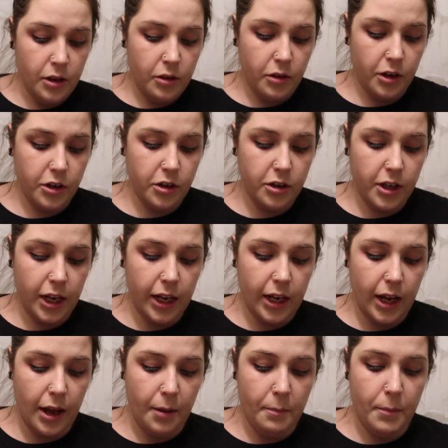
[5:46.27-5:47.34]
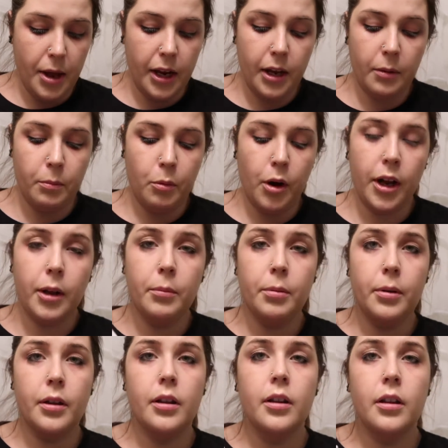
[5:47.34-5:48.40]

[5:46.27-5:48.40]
So I just take a makeup wipe